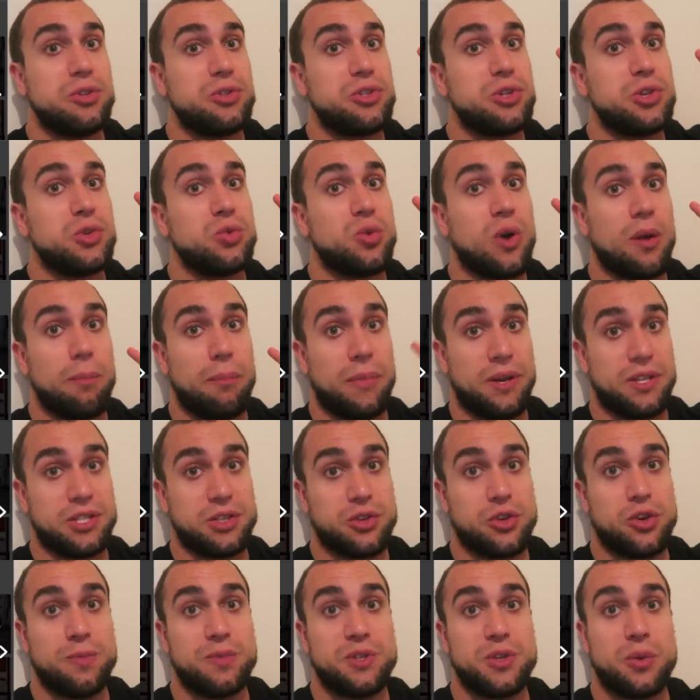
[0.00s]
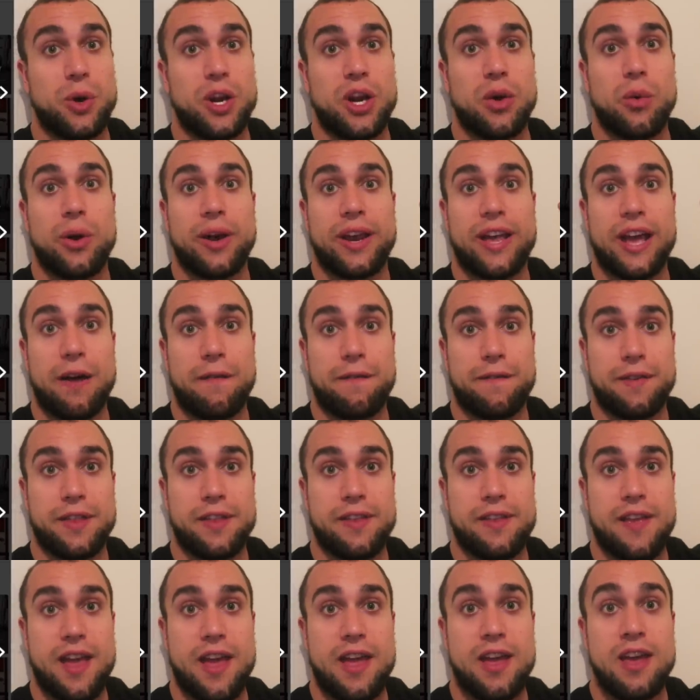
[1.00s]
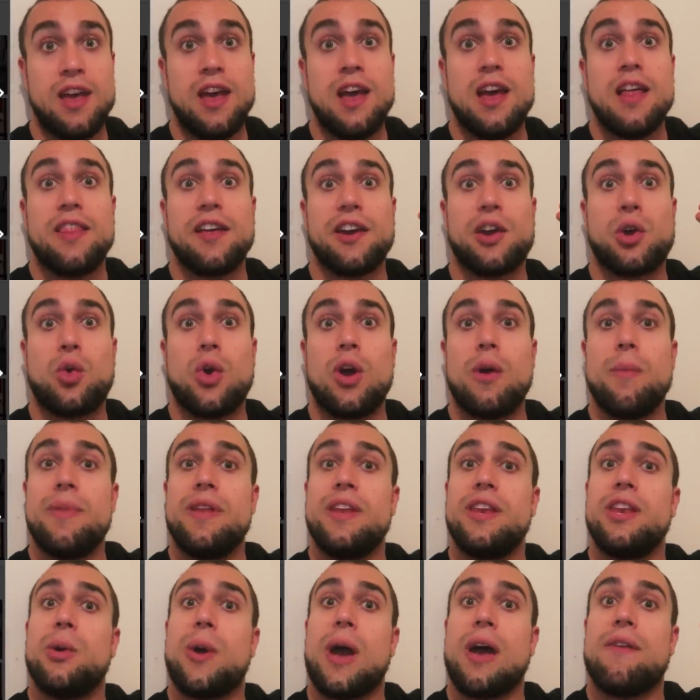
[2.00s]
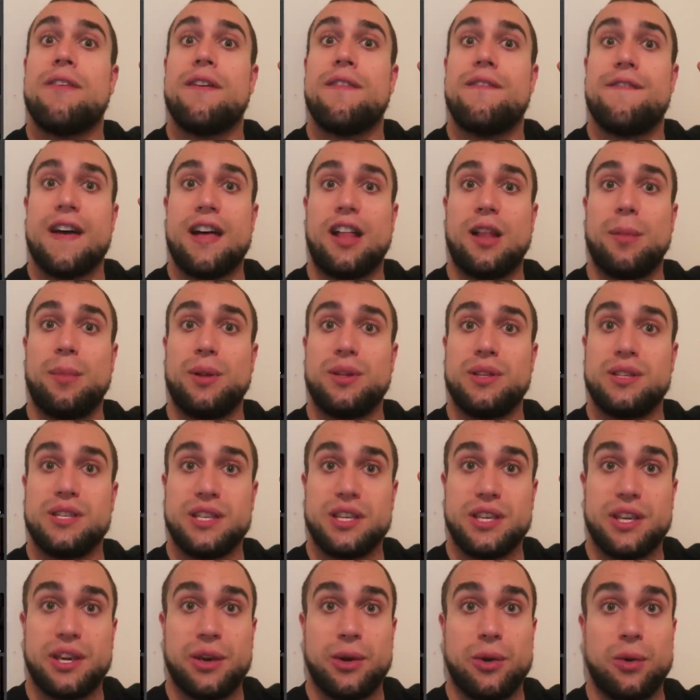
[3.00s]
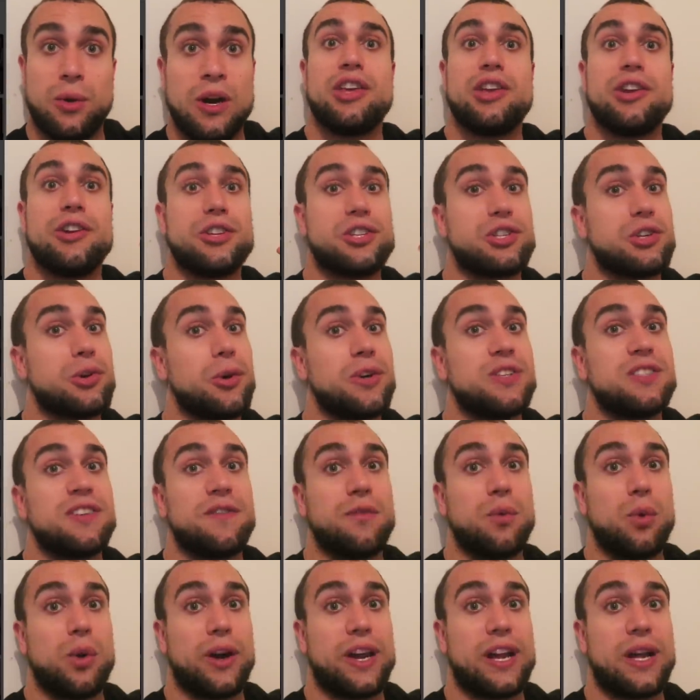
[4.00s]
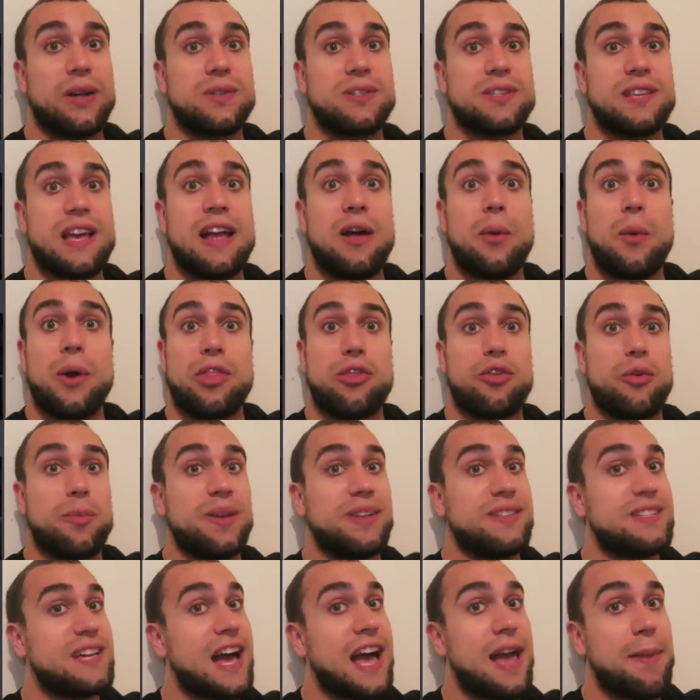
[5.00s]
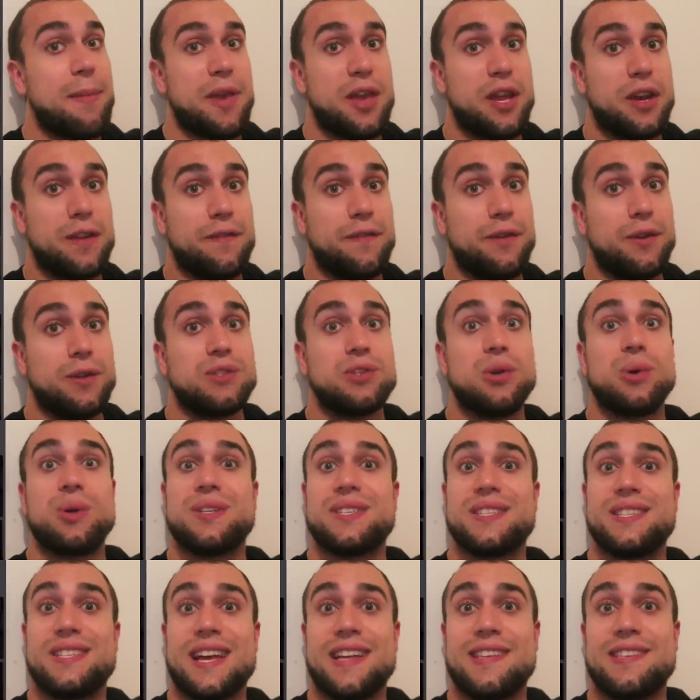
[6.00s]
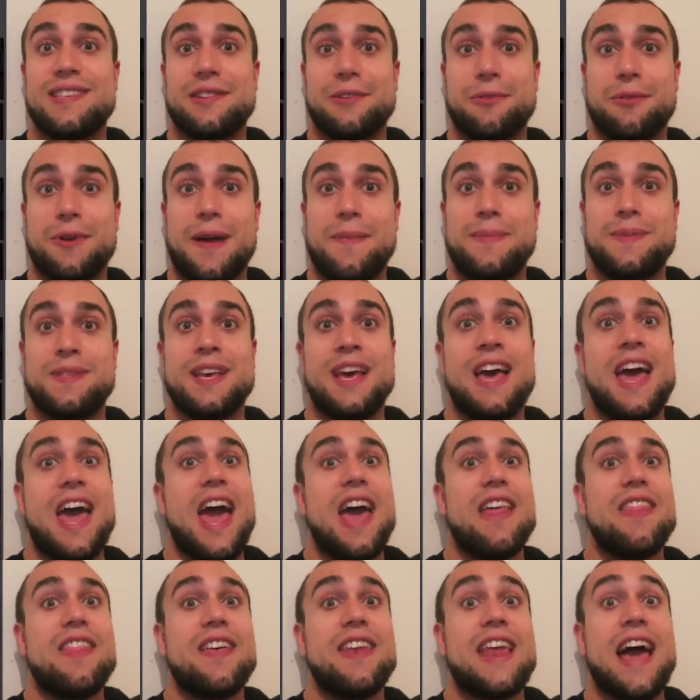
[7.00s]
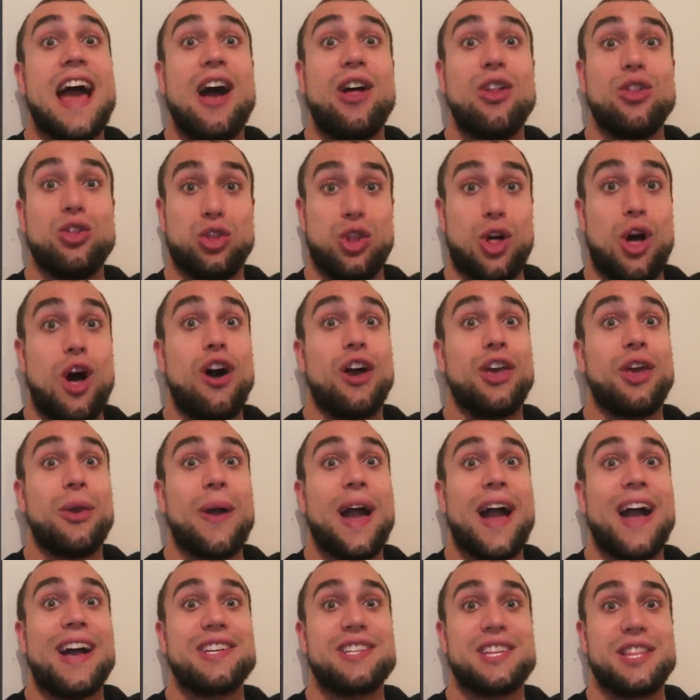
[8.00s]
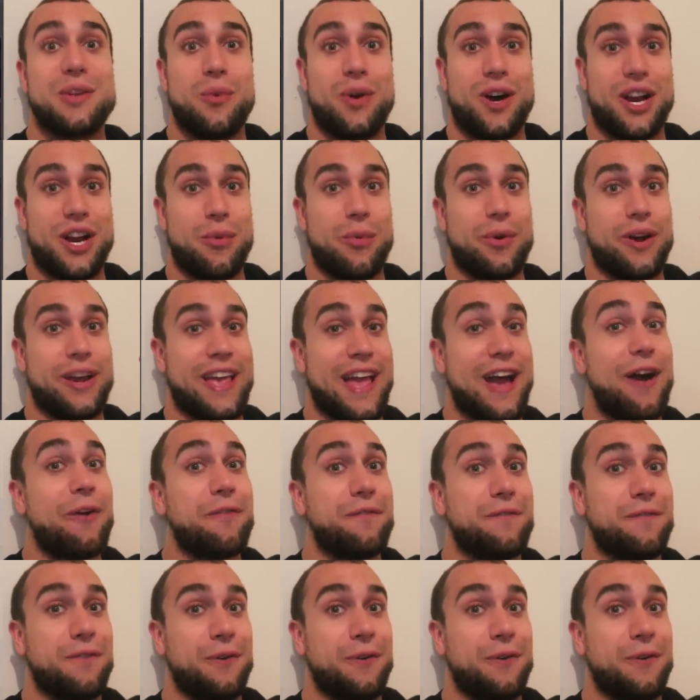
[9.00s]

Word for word: you choose what muscle groups you want to work out for the day, the equipment you have available to you, your choice of workout style, whether it be time intervals or sets and reps, and then how long you actually want to work out